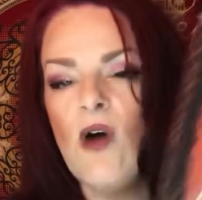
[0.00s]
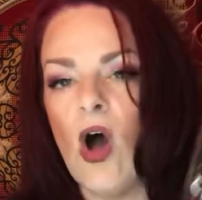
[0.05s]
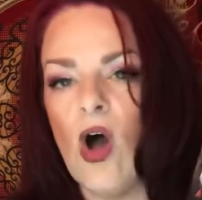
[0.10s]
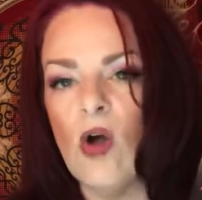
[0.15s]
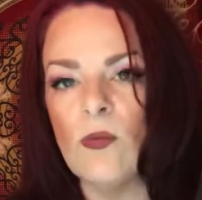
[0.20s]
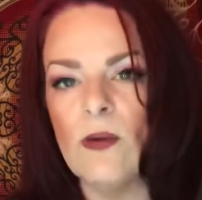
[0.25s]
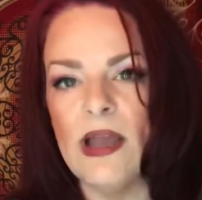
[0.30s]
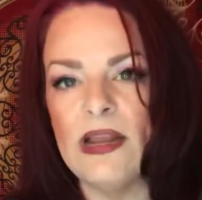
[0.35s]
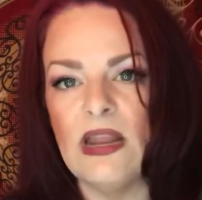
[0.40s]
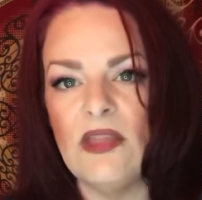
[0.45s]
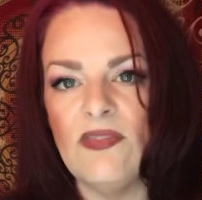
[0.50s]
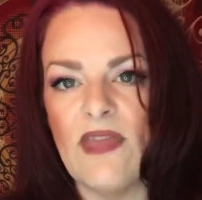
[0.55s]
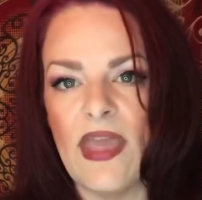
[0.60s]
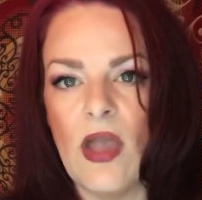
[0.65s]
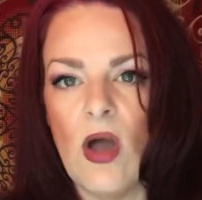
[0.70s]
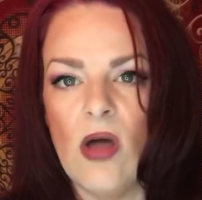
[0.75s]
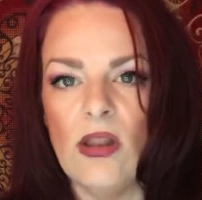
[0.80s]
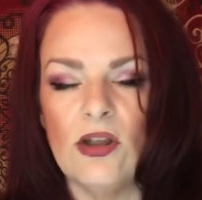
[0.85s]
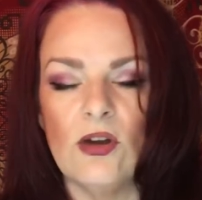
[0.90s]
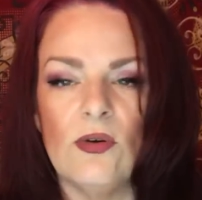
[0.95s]
all read it. They
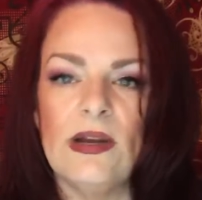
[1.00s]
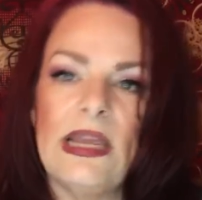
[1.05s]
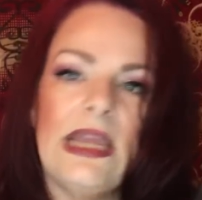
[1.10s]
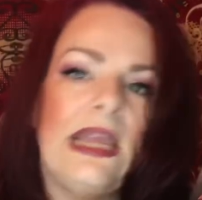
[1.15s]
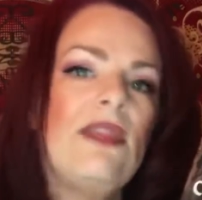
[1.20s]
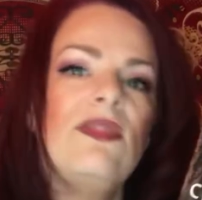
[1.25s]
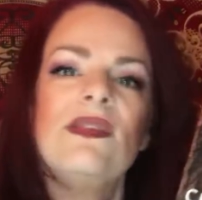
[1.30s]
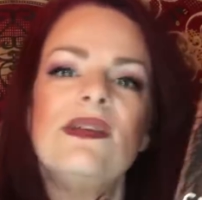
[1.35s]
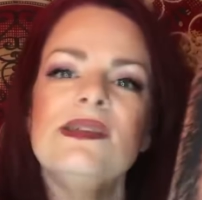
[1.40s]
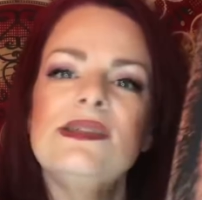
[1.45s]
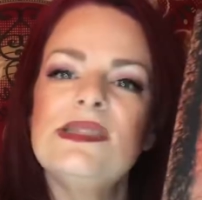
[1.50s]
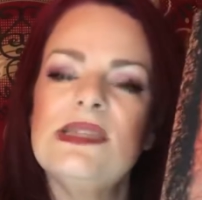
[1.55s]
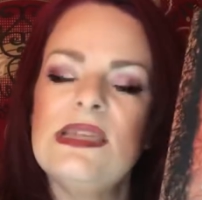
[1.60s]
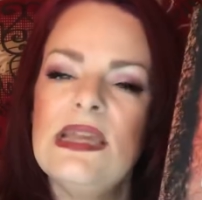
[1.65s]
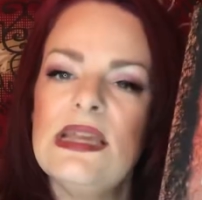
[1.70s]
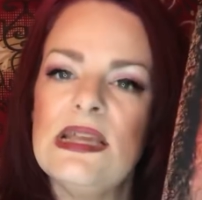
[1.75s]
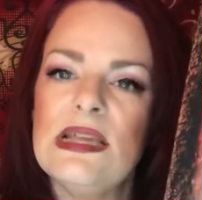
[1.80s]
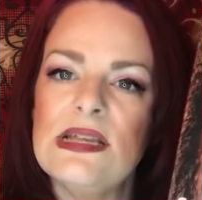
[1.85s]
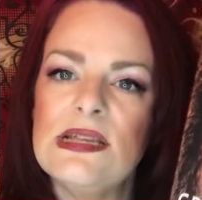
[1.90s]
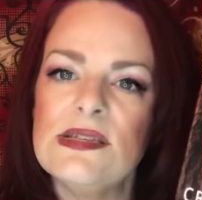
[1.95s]
all agree. This
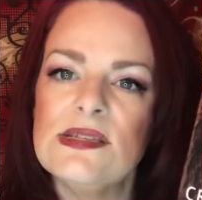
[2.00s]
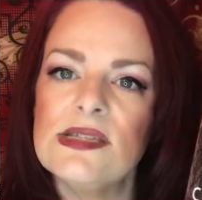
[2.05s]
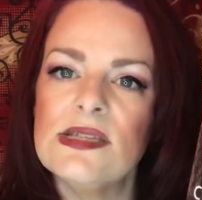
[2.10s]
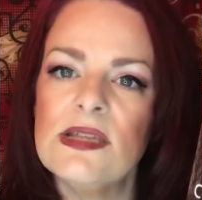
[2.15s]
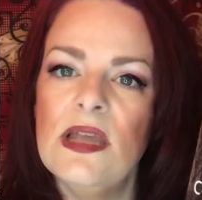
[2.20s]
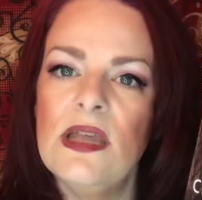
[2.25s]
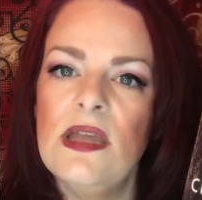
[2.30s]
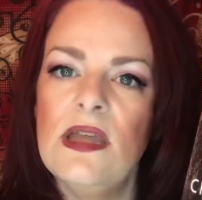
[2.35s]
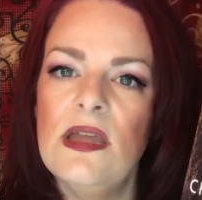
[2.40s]
is